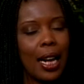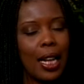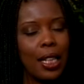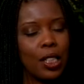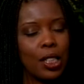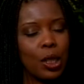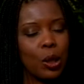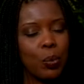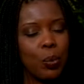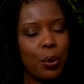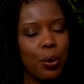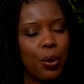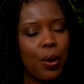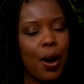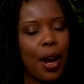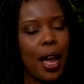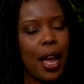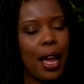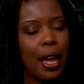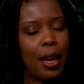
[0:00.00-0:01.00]
I just
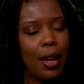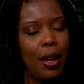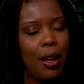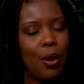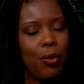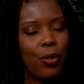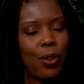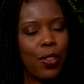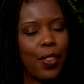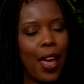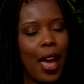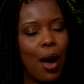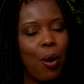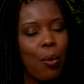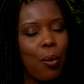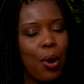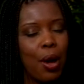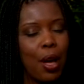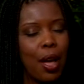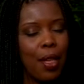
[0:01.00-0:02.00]
pray for that
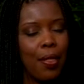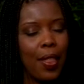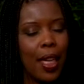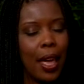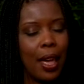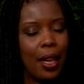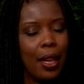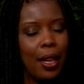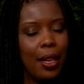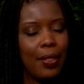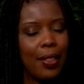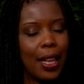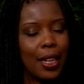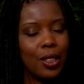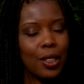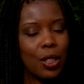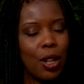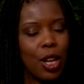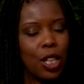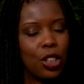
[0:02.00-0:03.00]
one that, that
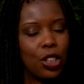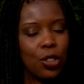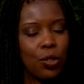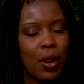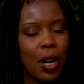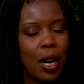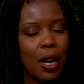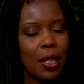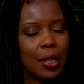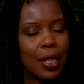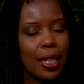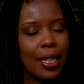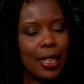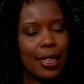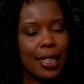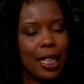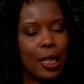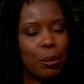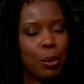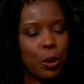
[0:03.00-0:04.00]
is on drugs
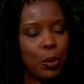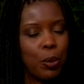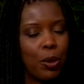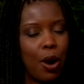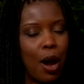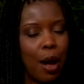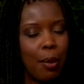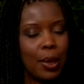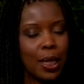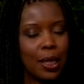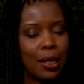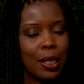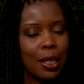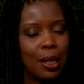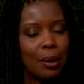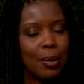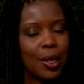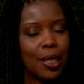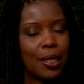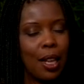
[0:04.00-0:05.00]
and keeps promising
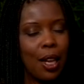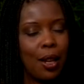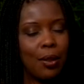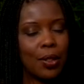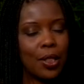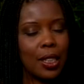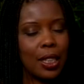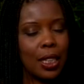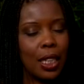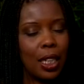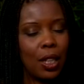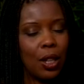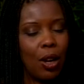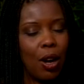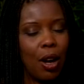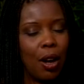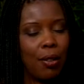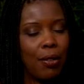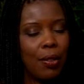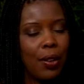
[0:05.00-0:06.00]
themselves to get
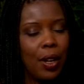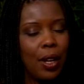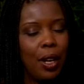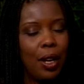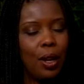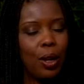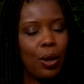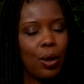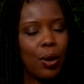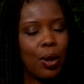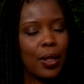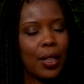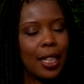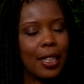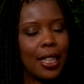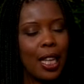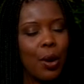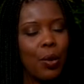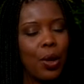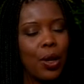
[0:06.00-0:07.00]
off. Lord,
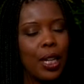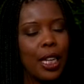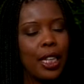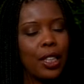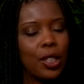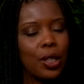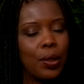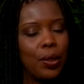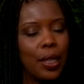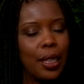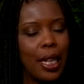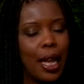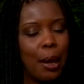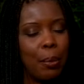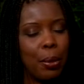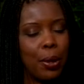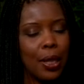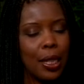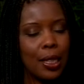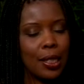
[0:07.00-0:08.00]
that they will enter in
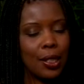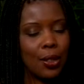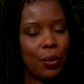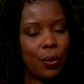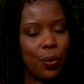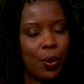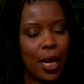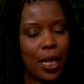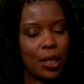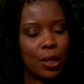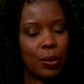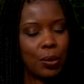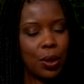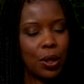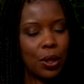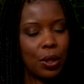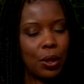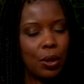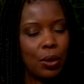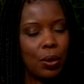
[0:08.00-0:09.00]
that place of rest
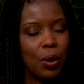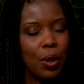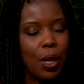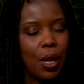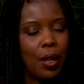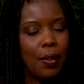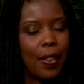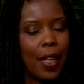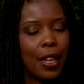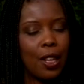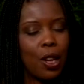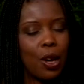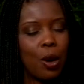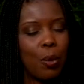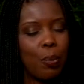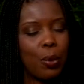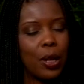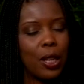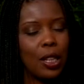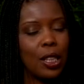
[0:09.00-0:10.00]
with you, that your
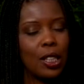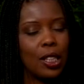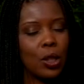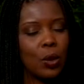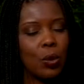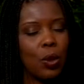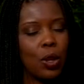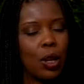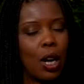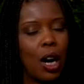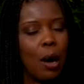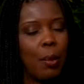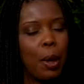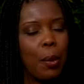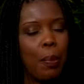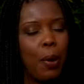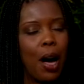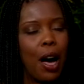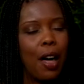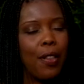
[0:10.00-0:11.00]
peace will come
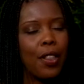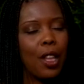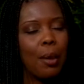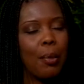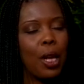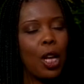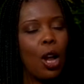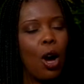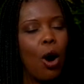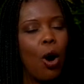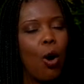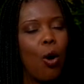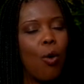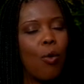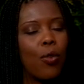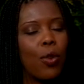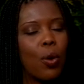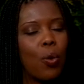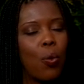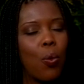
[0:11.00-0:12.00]
upon them and
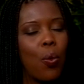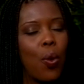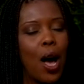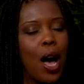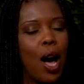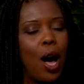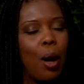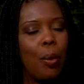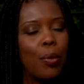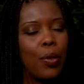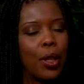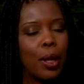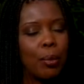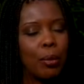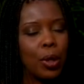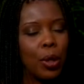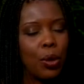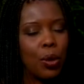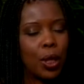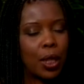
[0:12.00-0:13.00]
overwhelm
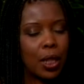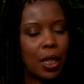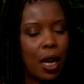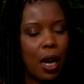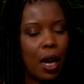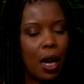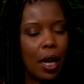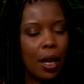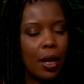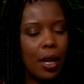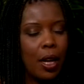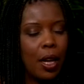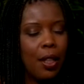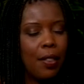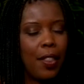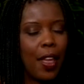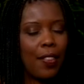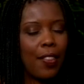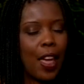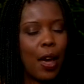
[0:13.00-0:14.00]
them, Lord God,
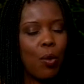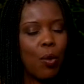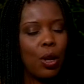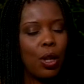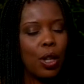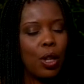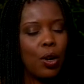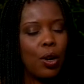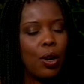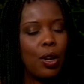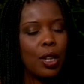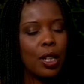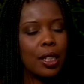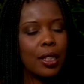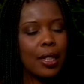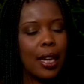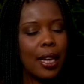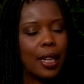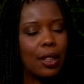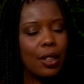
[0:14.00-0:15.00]
that they will learn to
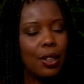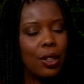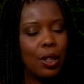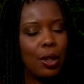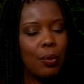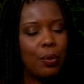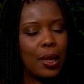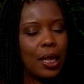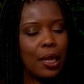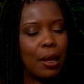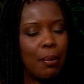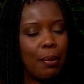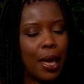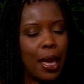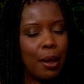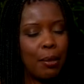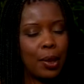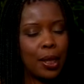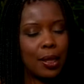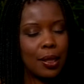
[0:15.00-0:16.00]
take little bitty
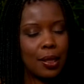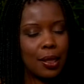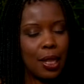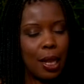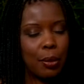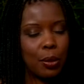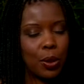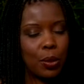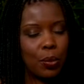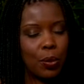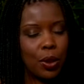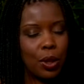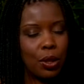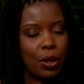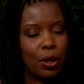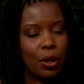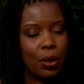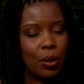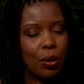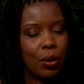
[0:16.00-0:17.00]
baby steps with
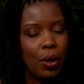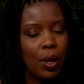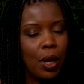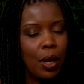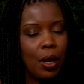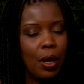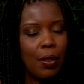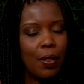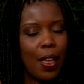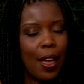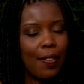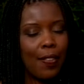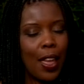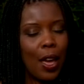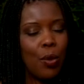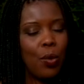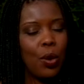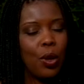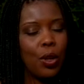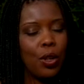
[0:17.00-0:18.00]
you, that
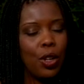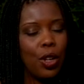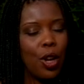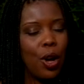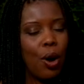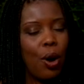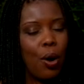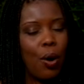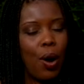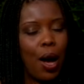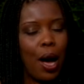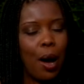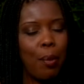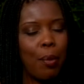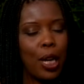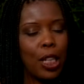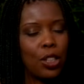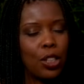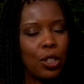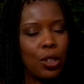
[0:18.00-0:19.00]
they will know how
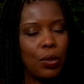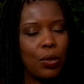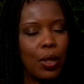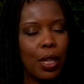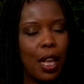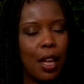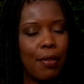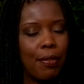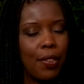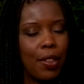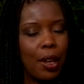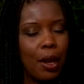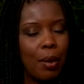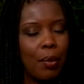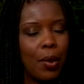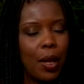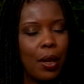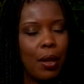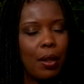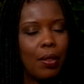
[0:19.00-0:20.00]
much you love them,
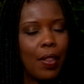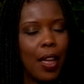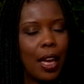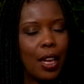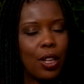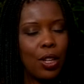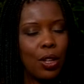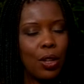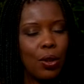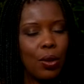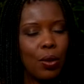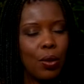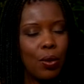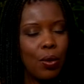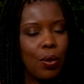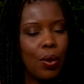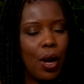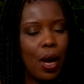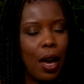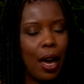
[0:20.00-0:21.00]
that
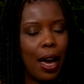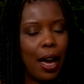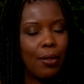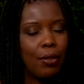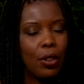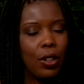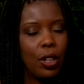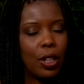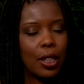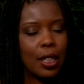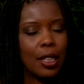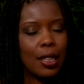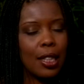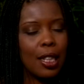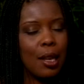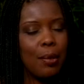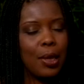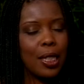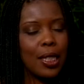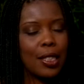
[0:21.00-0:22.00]
you have looked at
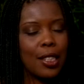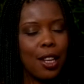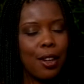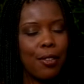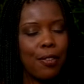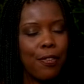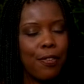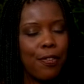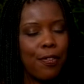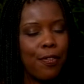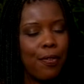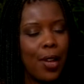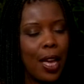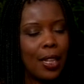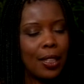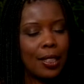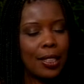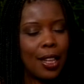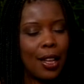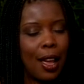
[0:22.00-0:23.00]
them as their
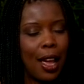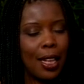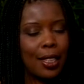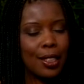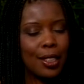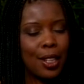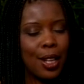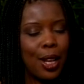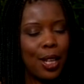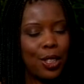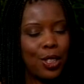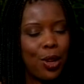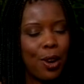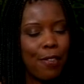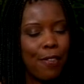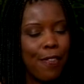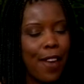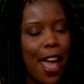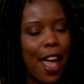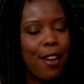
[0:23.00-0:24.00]
as, as, as your
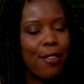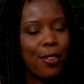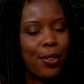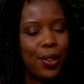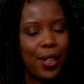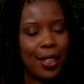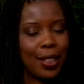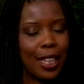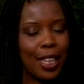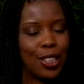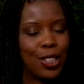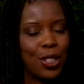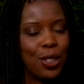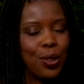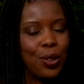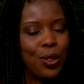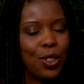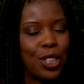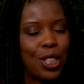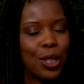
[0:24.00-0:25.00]
favorite, that
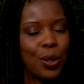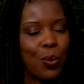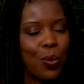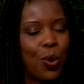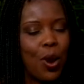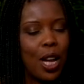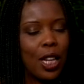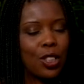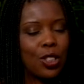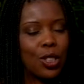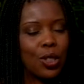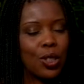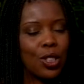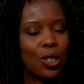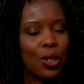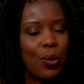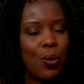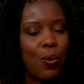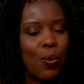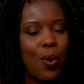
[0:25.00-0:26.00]
you just want to
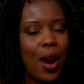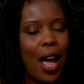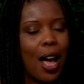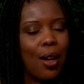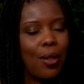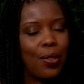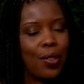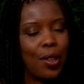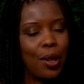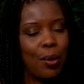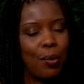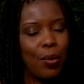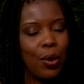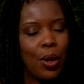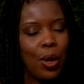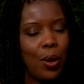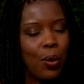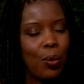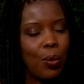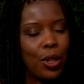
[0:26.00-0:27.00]
surround them
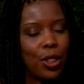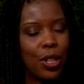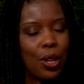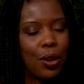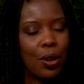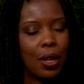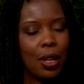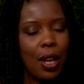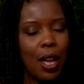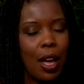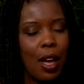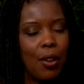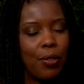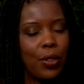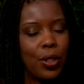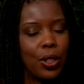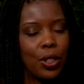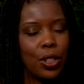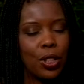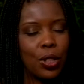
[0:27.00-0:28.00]
with your love,
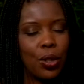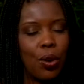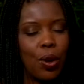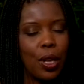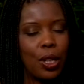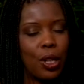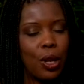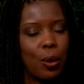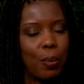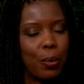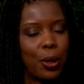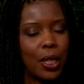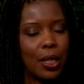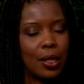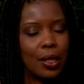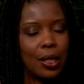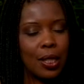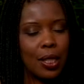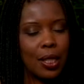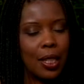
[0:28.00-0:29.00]
your joy, and your
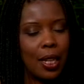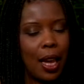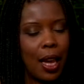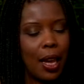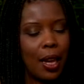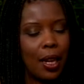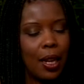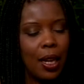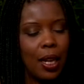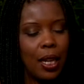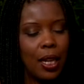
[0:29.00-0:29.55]
peace today.